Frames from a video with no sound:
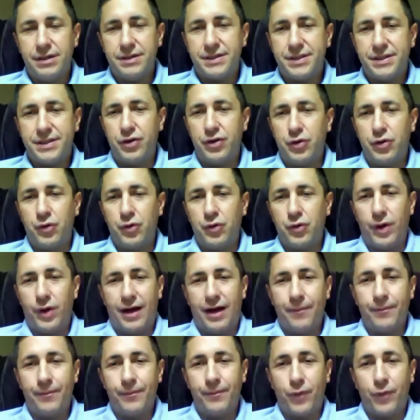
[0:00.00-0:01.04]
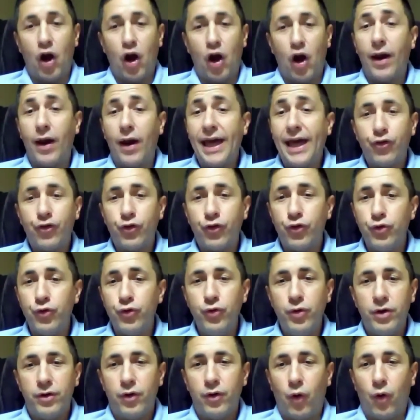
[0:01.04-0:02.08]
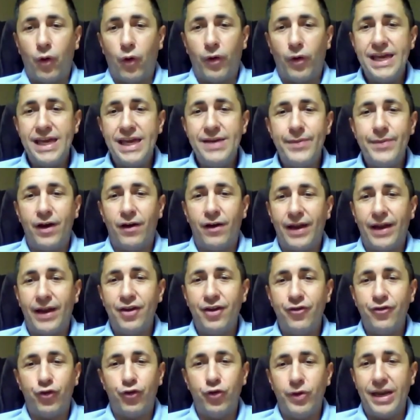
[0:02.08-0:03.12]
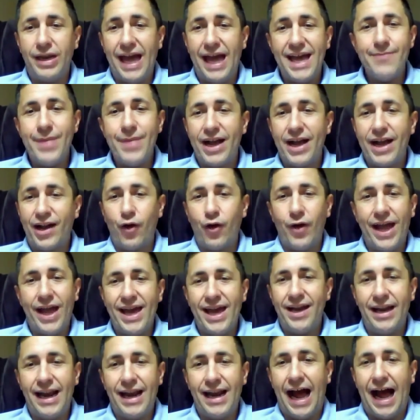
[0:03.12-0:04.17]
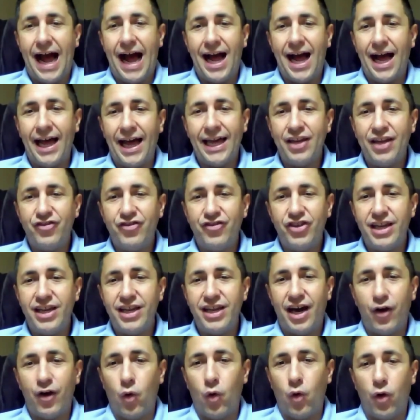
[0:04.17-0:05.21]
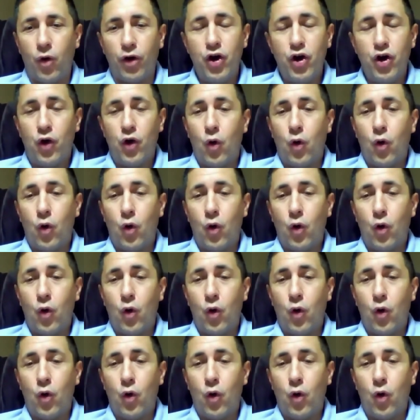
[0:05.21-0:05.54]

So call Andrew or email Andrew at amckelhannon@iiag.org,